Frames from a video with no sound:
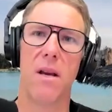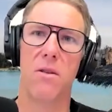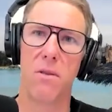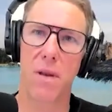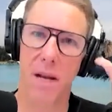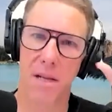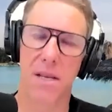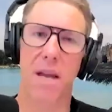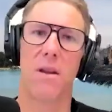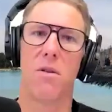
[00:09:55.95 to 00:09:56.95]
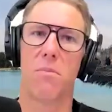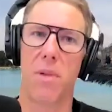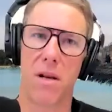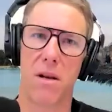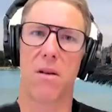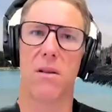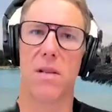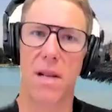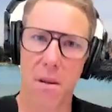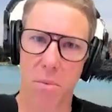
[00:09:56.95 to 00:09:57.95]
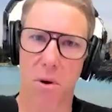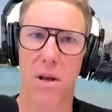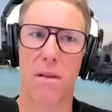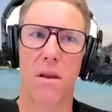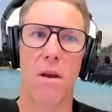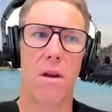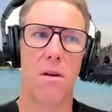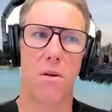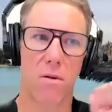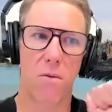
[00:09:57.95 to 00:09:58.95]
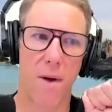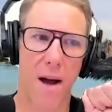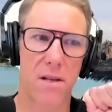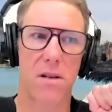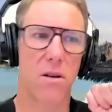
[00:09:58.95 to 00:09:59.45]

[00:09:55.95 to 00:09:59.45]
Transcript: So you get a second opinion. Sleep on it. Don't rush.